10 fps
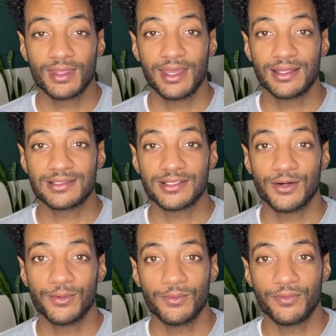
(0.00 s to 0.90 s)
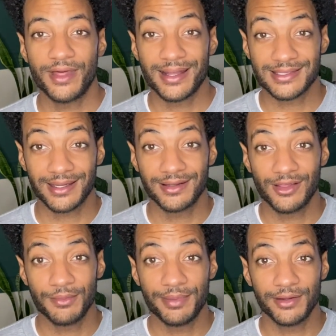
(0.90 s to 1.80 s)
And so that's like
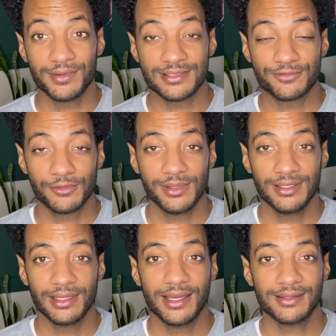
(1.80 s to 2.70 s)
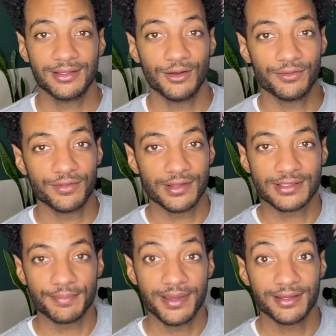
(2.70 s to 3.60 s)
another big reason for me, like, it's
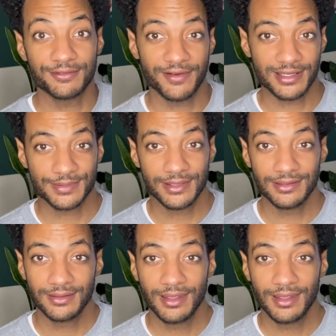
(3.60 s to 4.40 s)
a big investment,